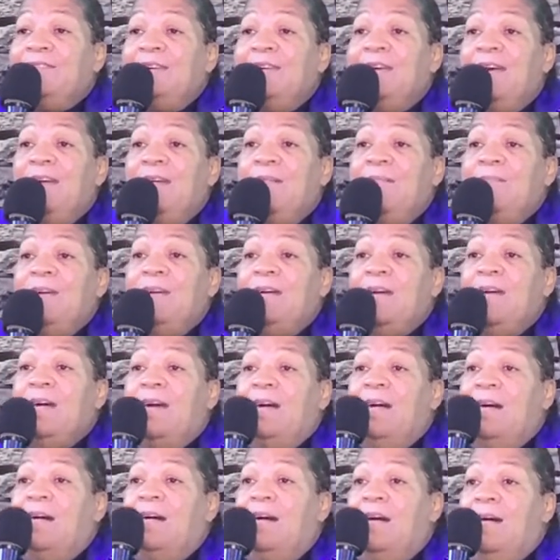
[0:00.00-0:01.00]
time
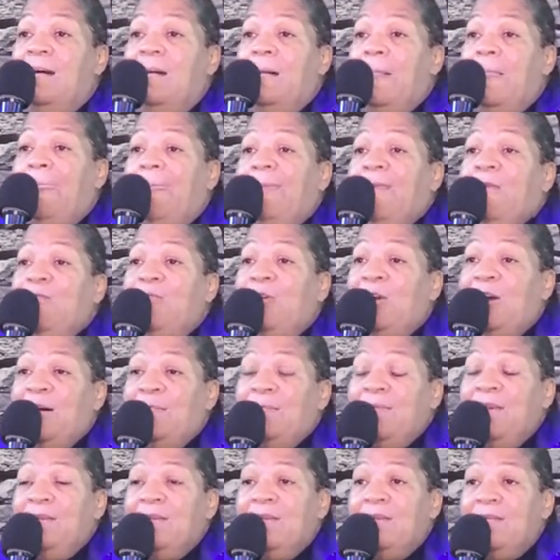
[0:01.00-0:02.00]
uh, you
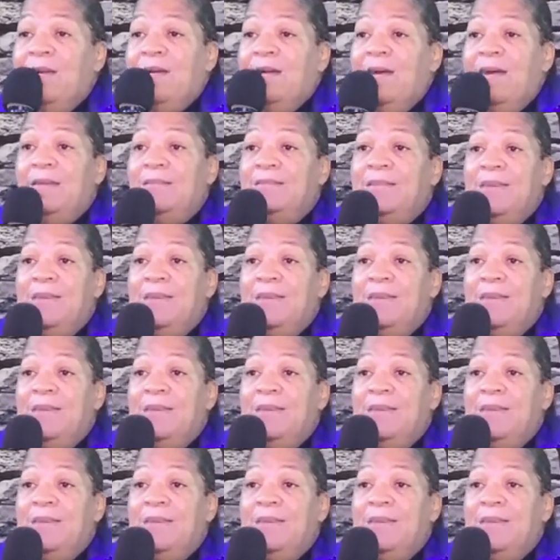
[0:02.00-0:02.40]
come here,